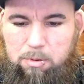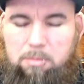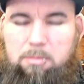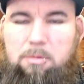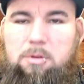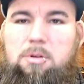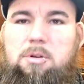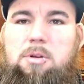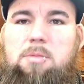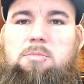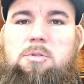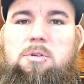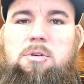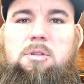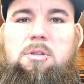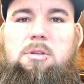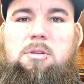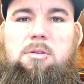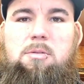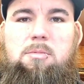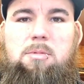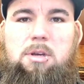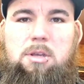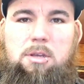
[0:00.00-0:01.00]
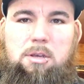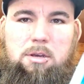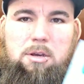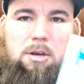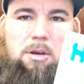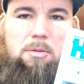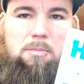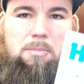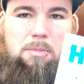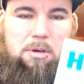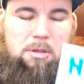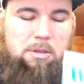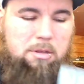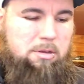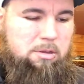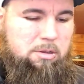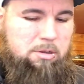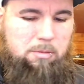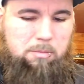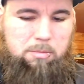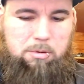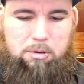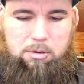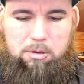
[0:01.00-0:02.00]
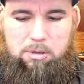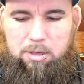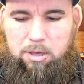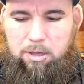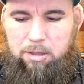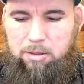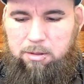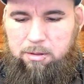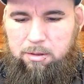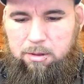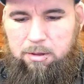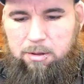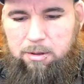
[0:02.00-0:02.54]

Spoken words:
pop the grips on, and away you go. But there's a book here.